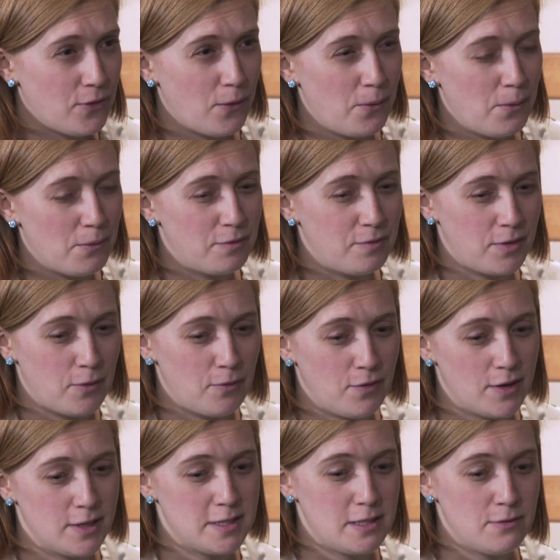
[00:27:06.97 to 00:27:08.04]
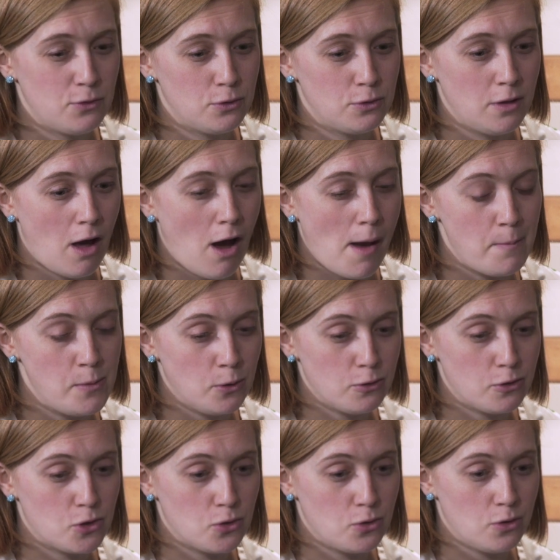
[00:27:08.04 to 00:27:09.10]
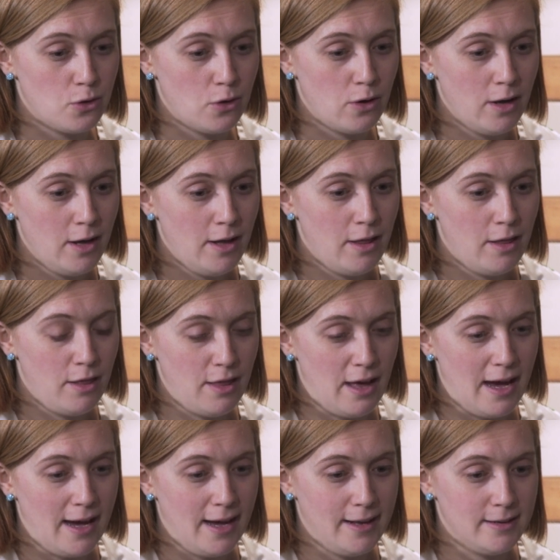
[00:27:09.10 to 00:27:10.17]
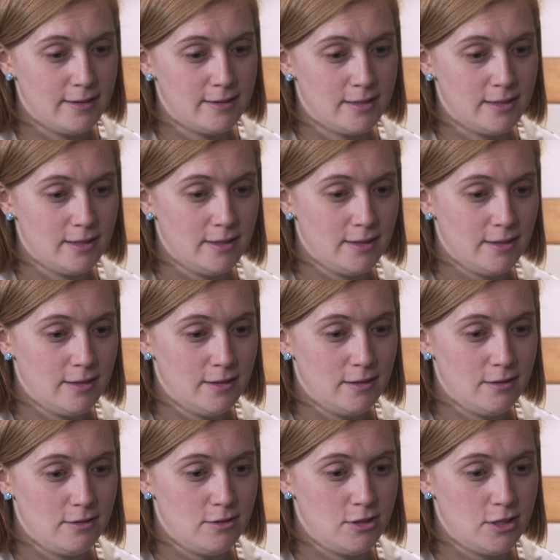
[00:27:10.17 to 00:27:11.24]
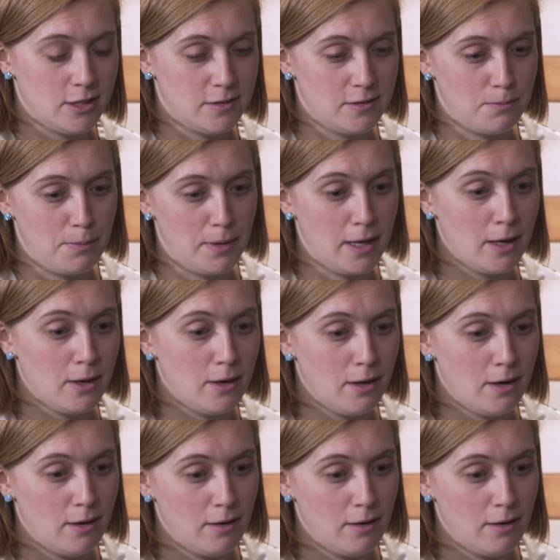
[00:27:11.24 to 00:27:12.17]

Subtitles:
So first of all, I'm not sure that just being